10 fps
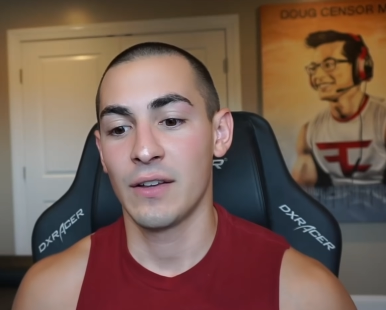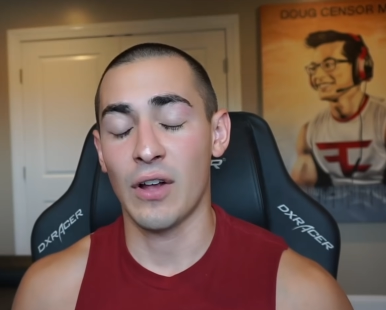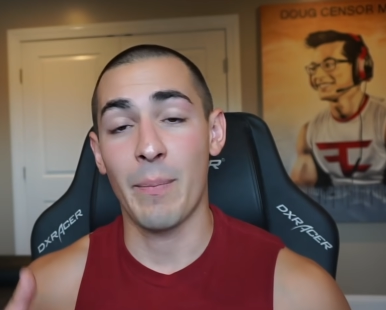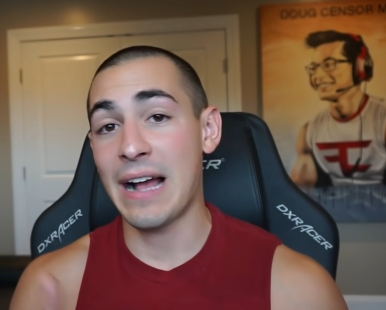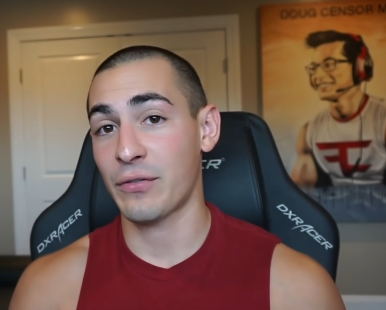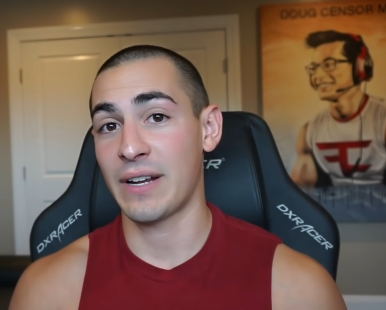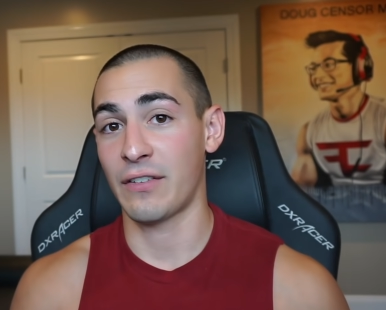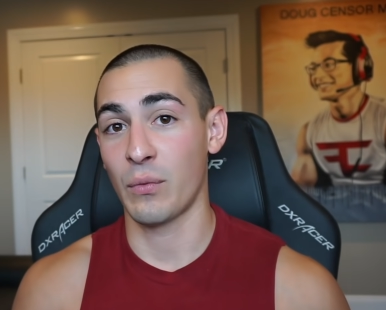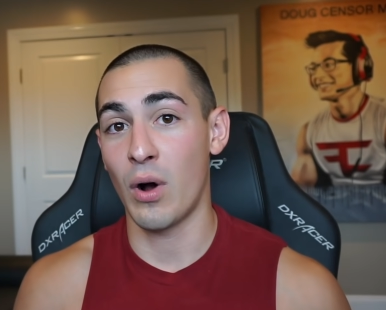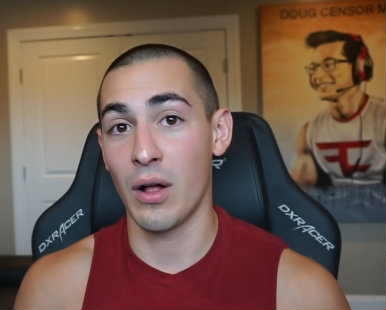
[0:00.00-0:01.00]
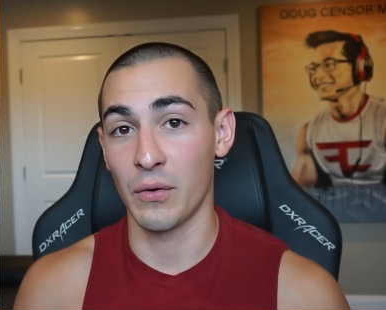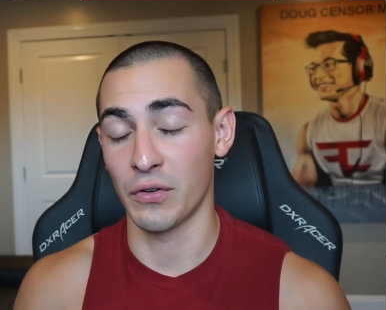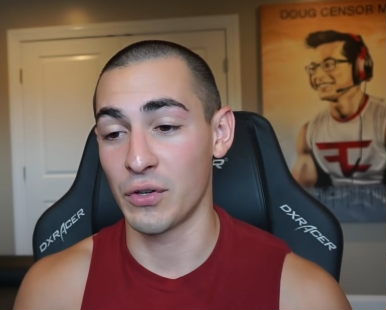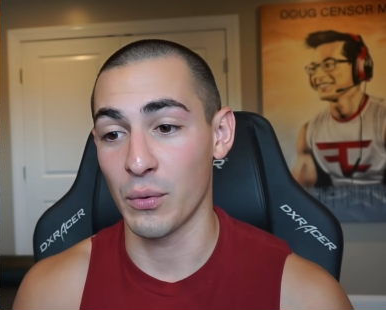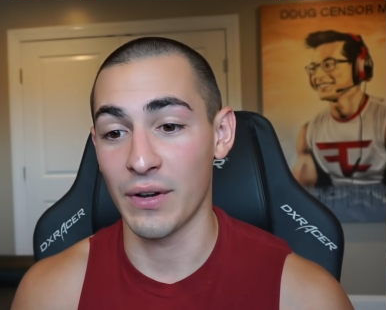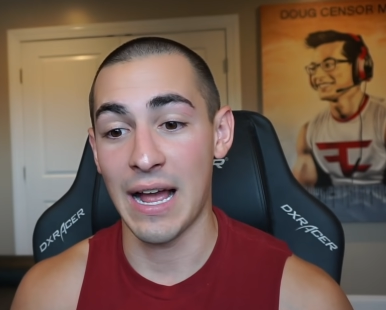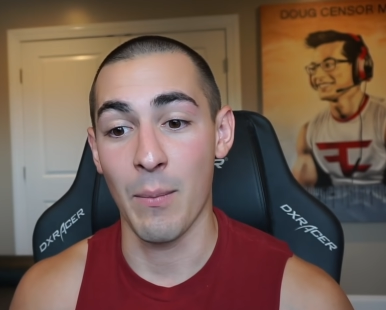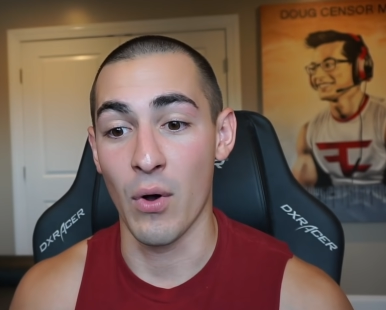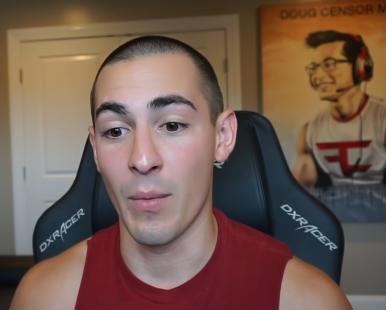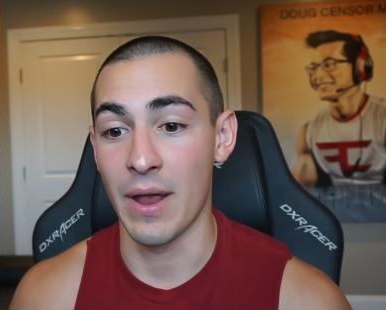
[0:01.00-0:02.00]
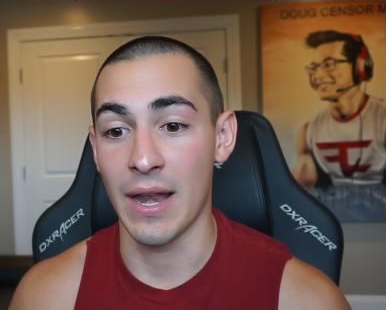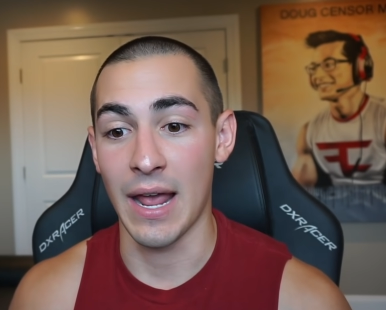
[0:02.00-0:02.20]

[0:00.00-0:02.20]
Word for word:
Speaker 1: So I'm actually against the wall. It was a do or die moment,